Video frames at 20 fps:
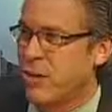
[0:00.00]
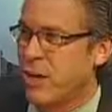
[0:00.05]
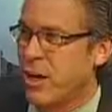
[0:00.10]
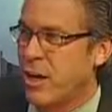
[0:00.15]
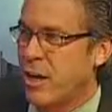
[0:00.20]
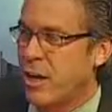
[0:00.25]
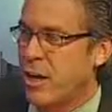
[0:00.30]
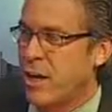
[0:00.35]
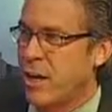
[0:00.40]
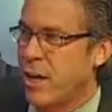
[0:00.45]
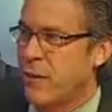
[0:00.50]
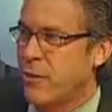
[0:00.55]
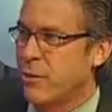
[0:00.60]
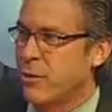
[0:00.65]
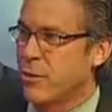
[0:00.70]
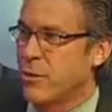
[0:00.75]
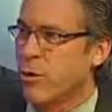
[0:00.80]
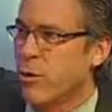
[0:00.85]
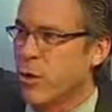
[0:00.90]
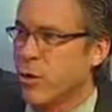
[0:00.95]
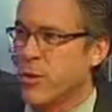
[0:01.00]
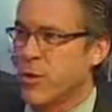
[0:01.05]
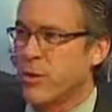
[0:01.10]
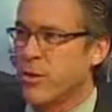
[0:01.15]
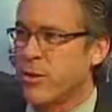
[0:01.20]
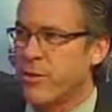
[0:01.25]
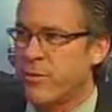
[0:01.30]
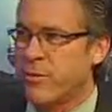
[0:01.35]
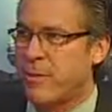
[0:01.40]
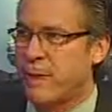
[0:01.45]
Other than going over
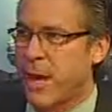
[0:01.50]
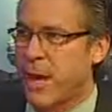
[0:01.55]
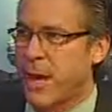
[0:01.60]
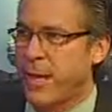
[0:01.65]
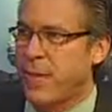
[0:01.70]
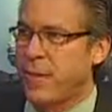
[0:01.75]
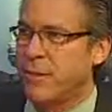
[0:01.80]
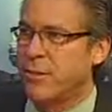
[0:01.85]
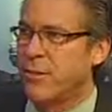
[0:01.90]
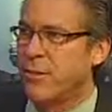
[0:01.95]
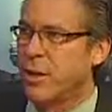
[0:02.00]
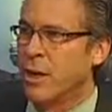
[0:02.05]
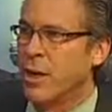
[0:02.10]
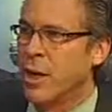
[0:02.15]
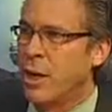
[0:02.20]
the fines,